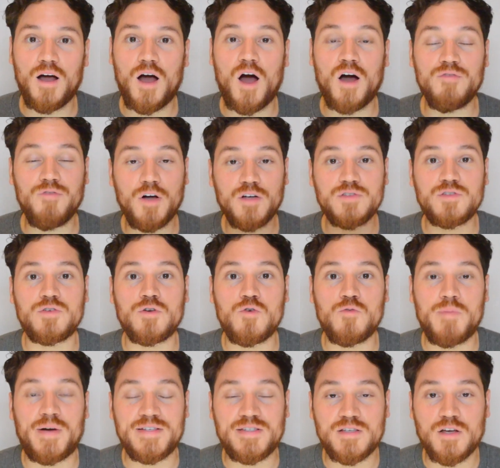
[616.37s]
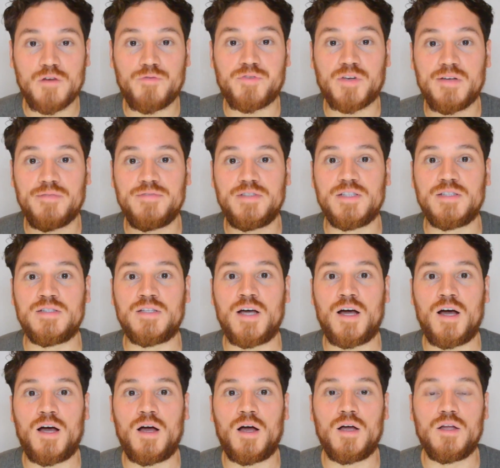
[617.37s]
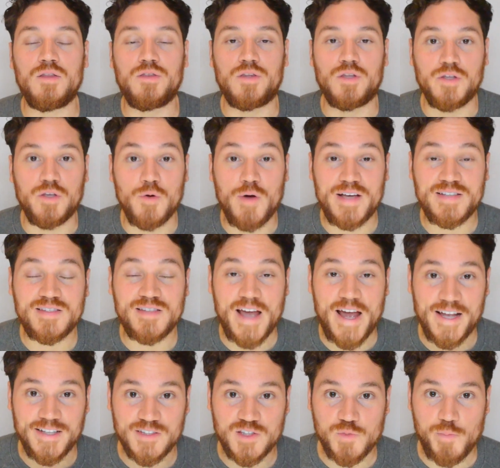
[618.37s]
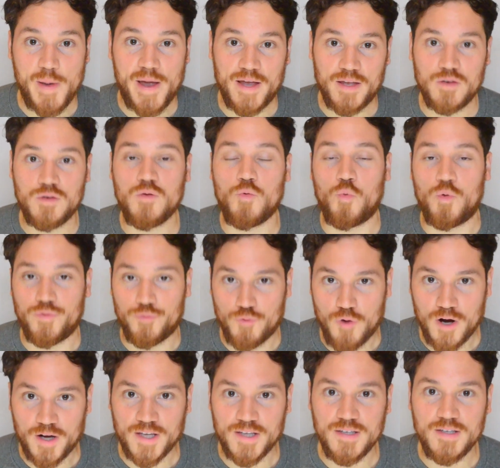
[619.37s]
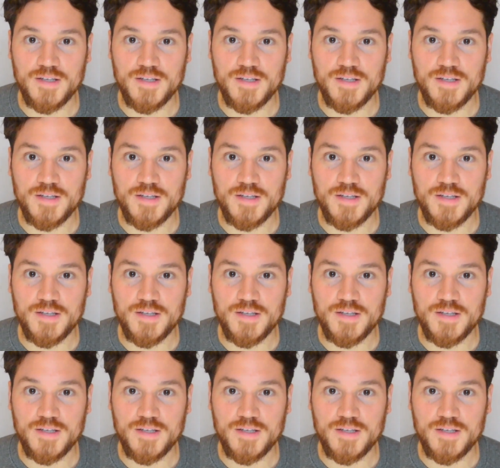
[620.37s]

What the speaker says: I've also myself lived in the US and Spain with Rocky.